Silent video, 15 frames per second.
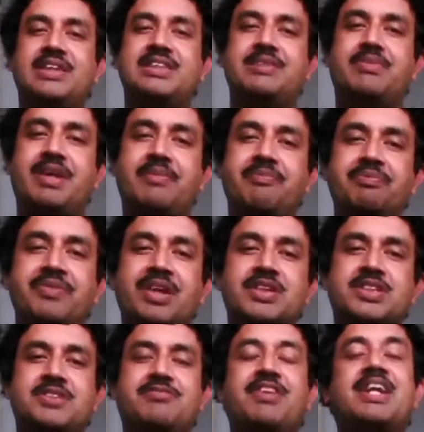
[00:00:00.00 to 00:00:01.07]
algebra.
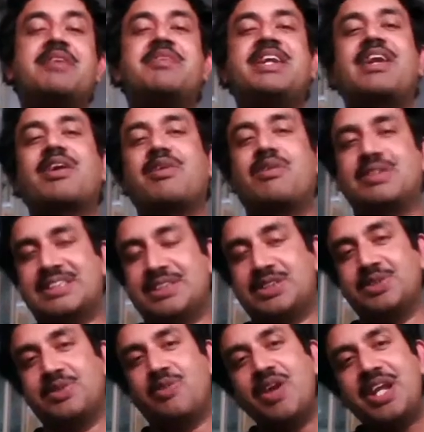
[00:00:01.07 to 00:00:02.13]
So fundamental constant.
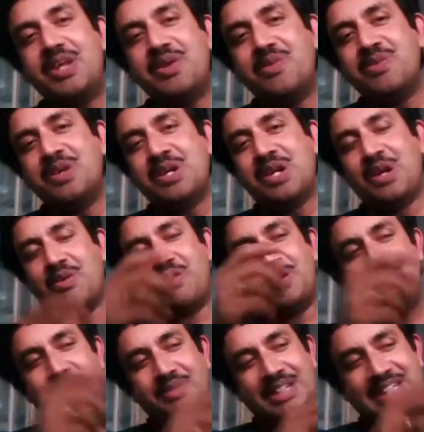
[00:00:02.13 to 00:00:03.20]
So when you
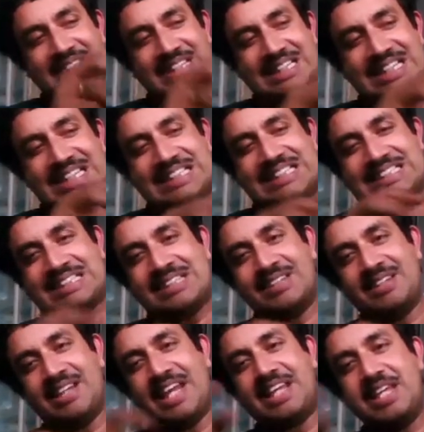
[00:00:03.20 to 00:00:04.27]
increase,
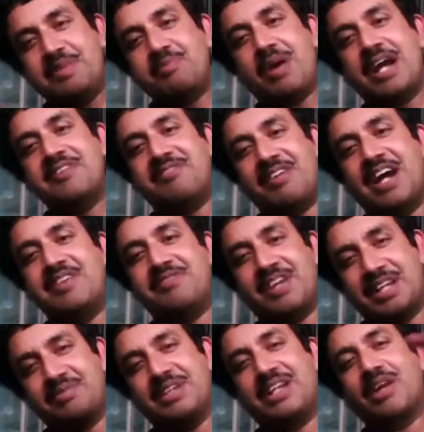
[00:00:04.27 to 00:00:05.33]
like e pi phi
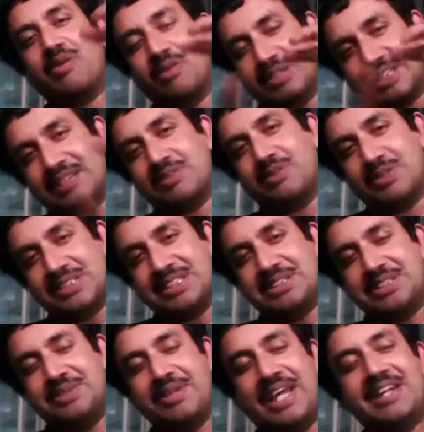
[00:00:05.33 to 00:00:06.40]
fundamental
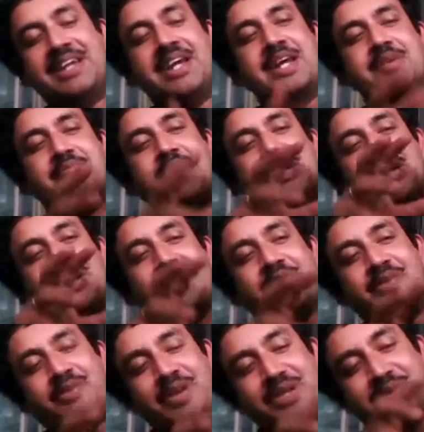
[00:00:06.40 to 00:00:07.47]
constants you get, but
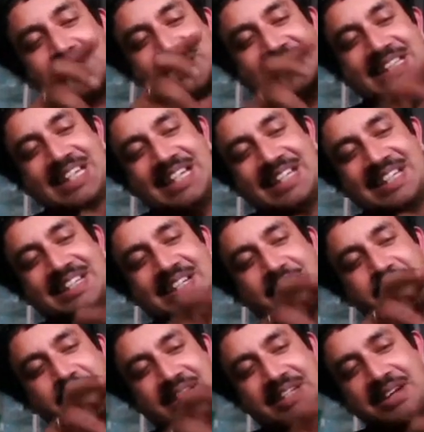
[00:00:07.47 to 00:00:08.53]
when you see the
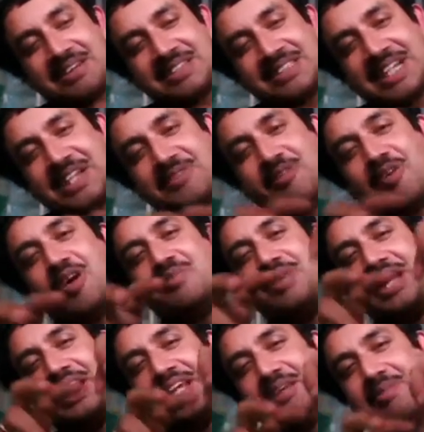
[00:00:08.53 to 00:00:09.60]
patterns are
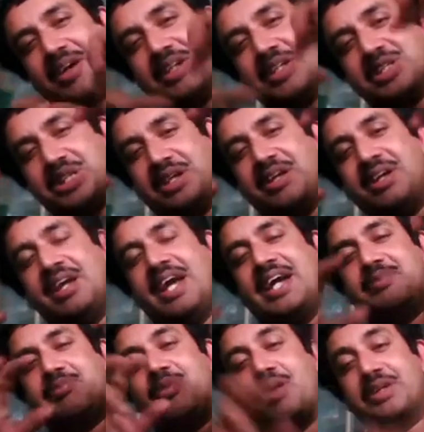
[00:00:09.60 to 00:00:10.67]
evolving, emerging,
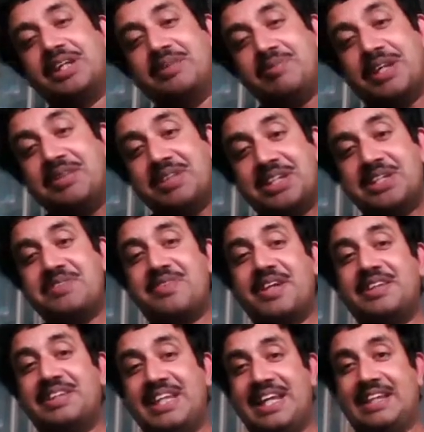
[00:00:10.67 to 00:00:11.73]
and plotting many
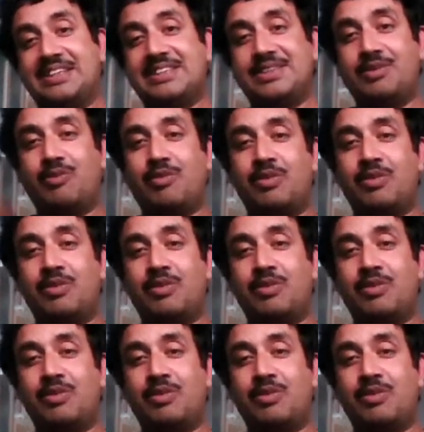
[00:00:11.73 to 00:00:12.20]
different things,